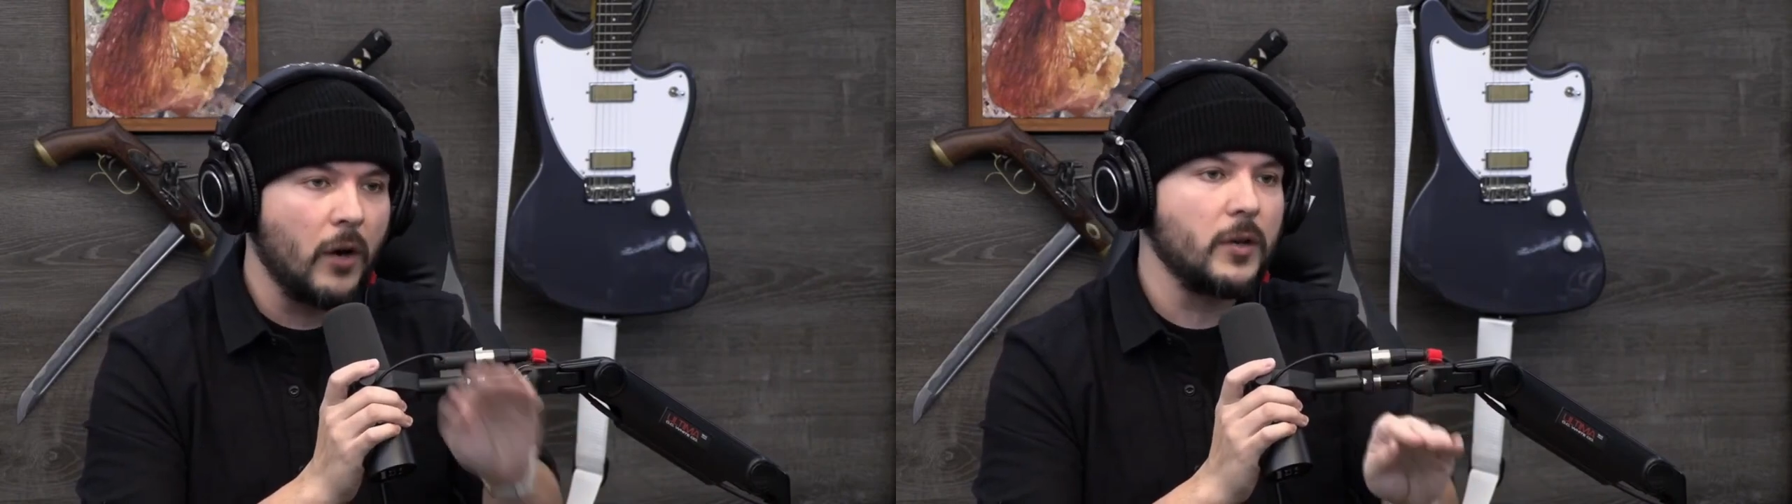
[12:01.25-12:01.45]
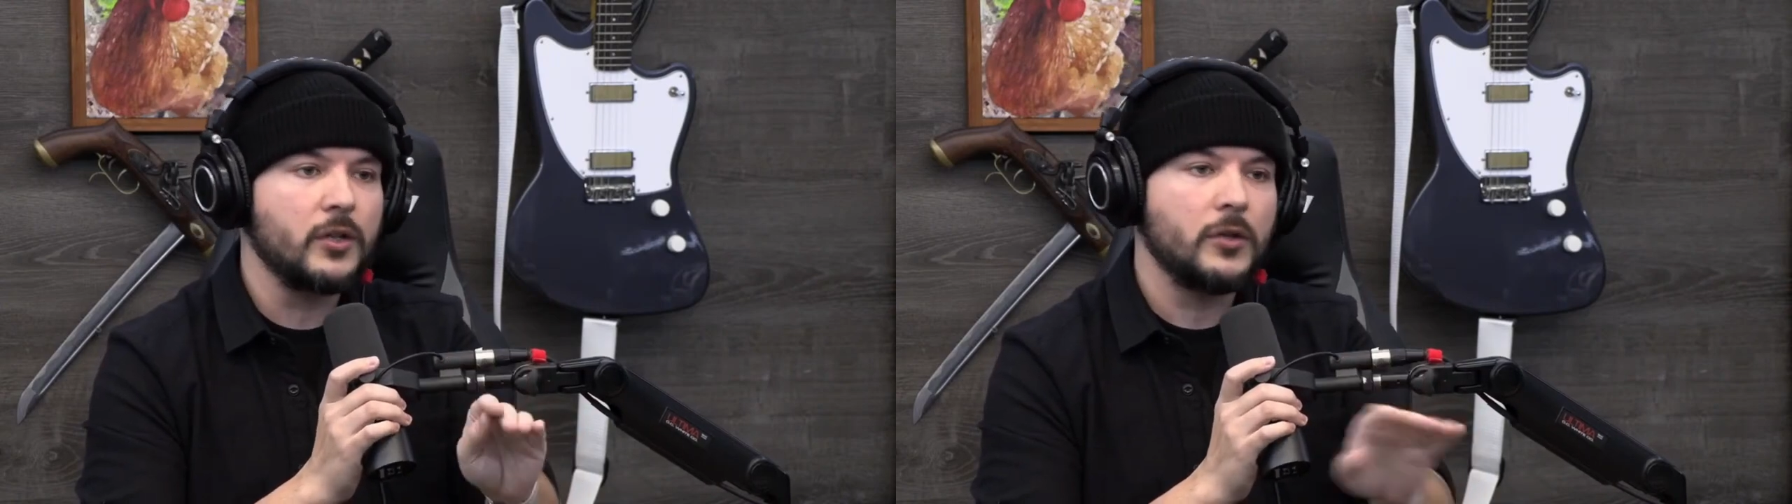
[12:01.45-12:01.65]

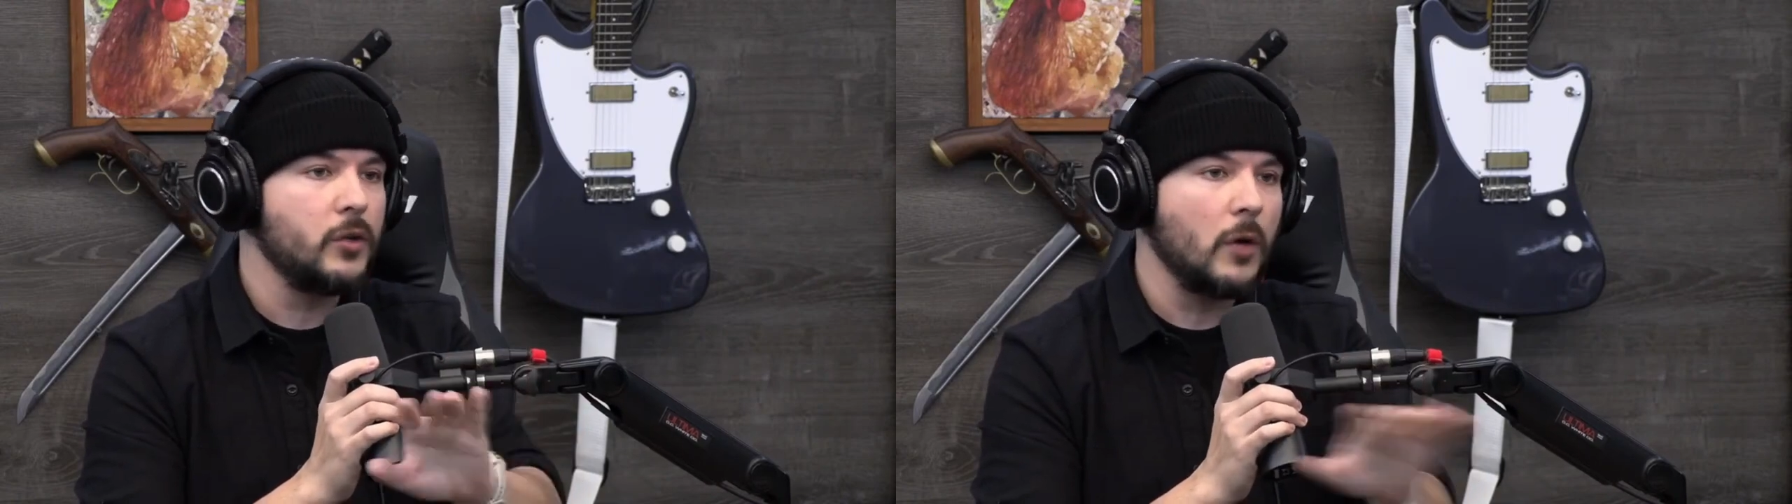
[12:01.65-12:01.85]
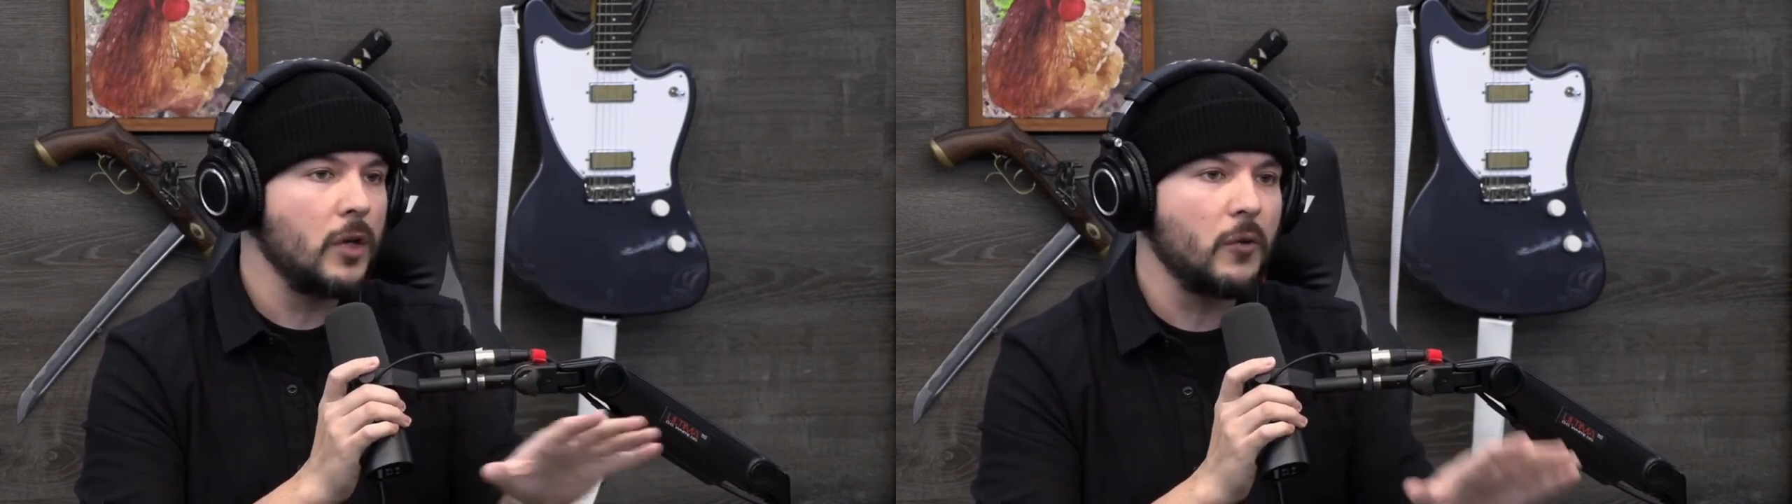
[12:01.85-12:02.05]
already shown you
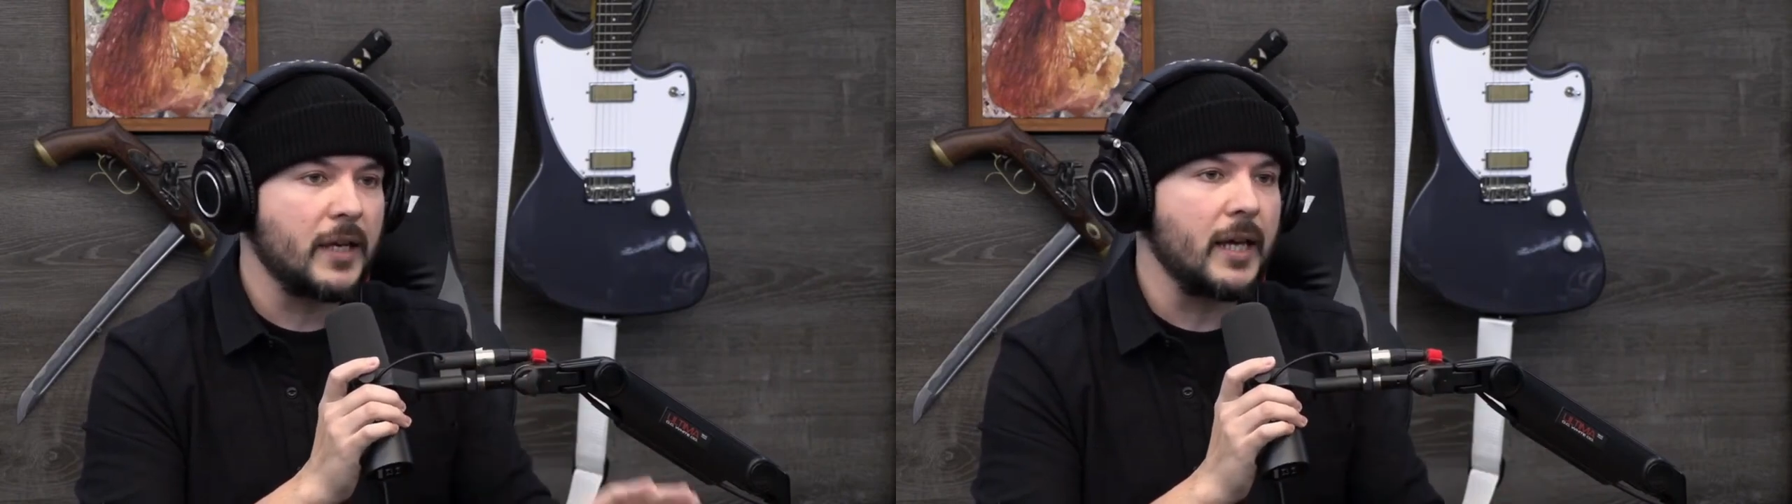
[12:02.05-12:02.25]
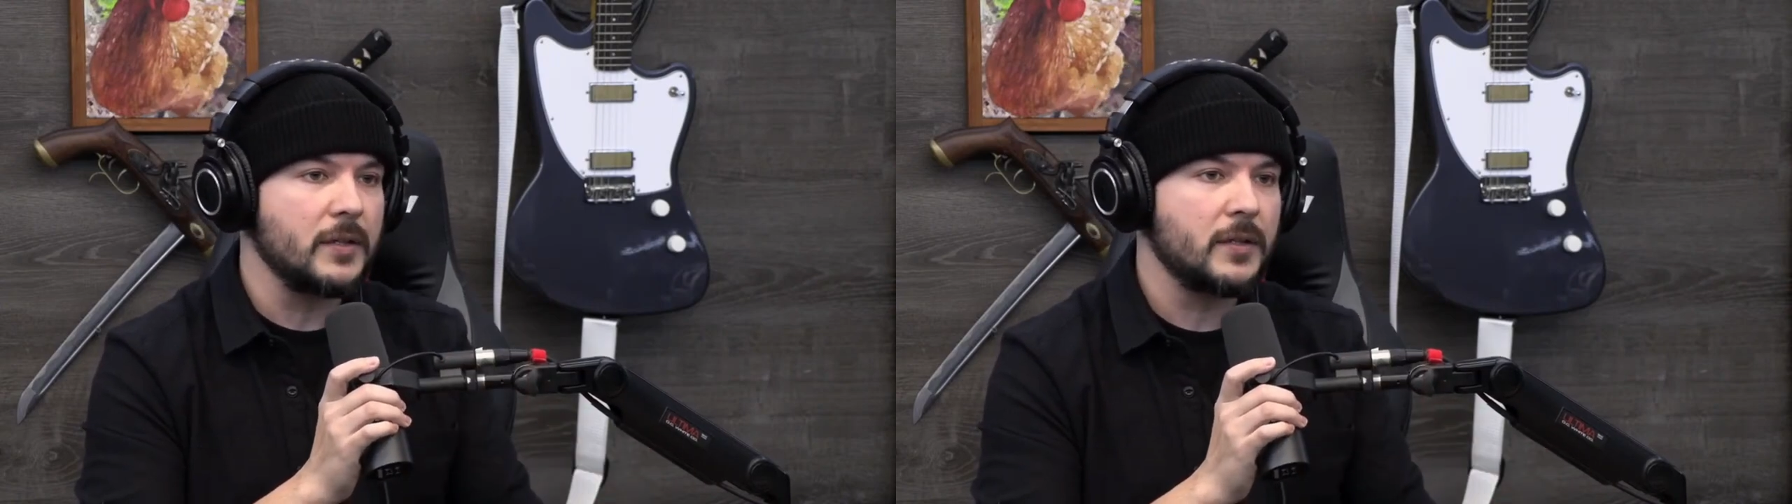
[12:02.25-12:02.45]
don't know the
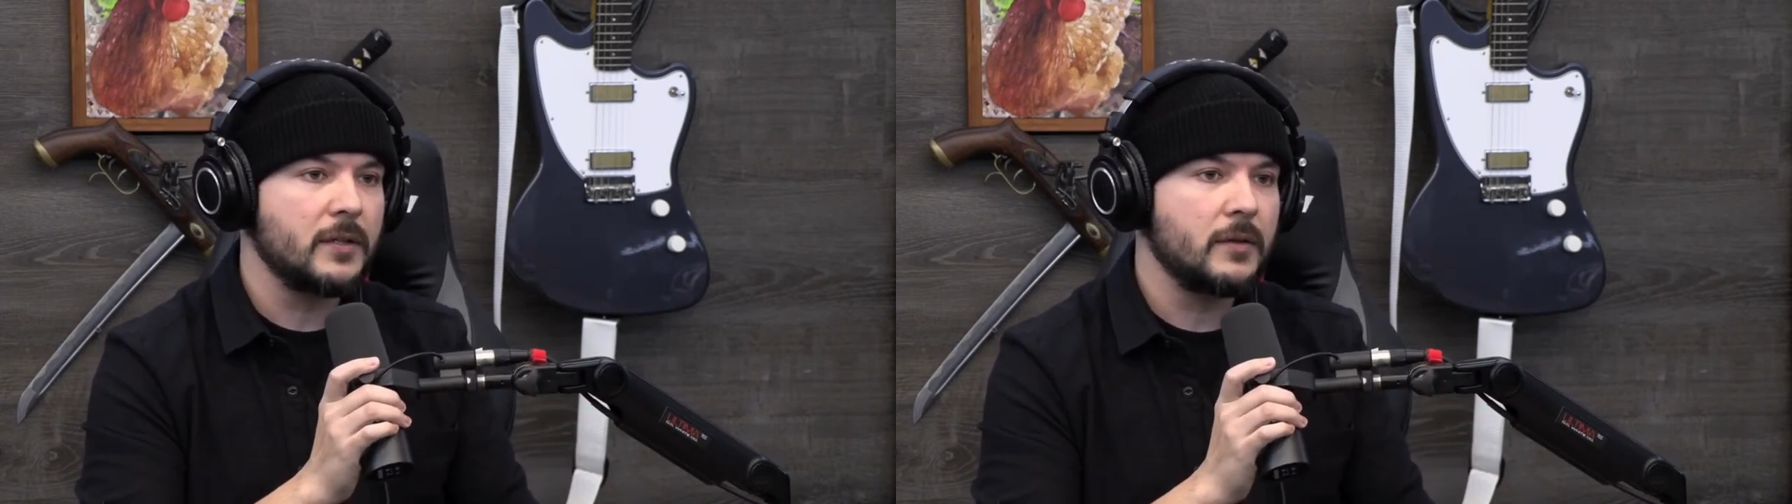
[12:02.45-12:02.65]
case.